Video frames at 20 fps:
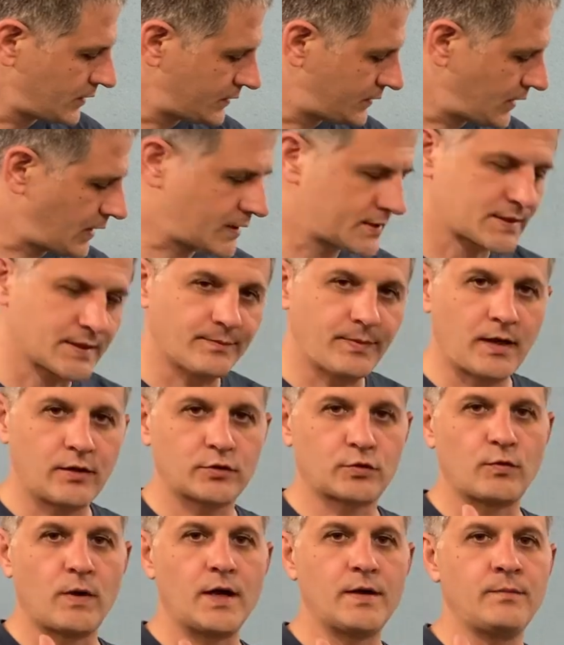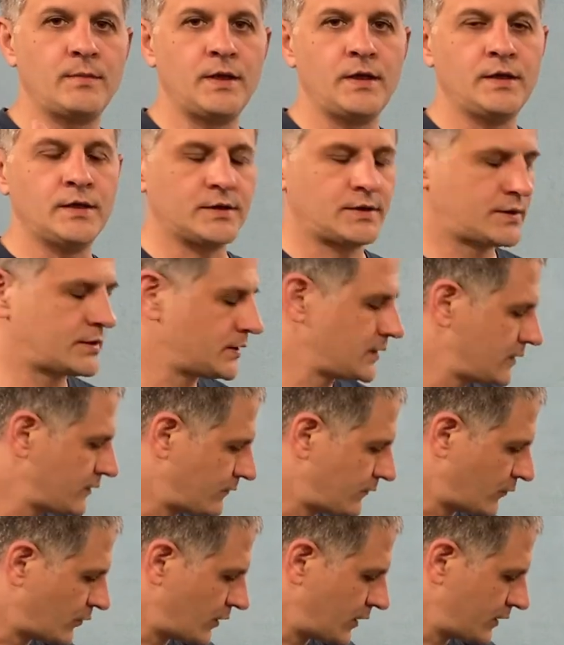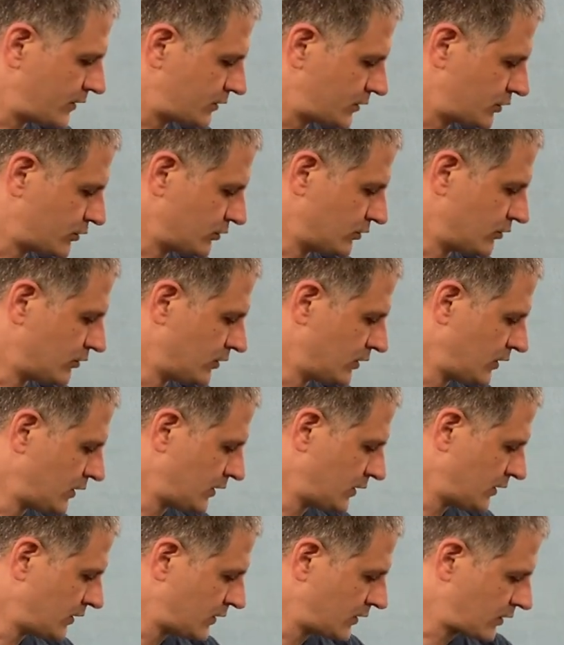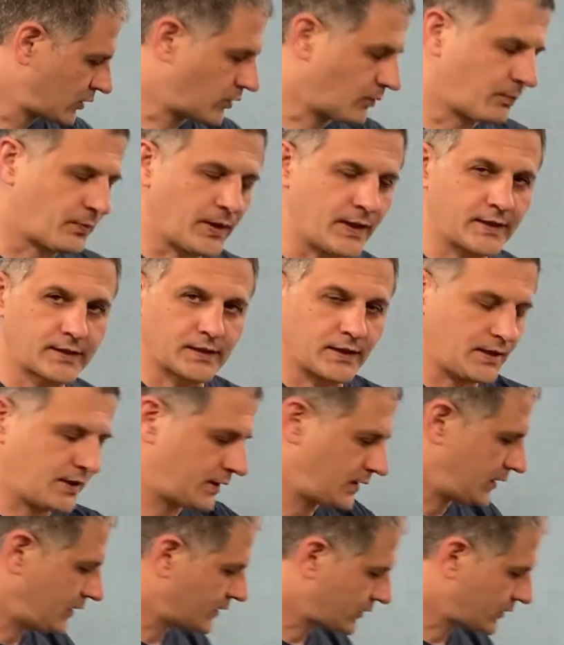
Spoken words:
it takes about 1 minute for it to completely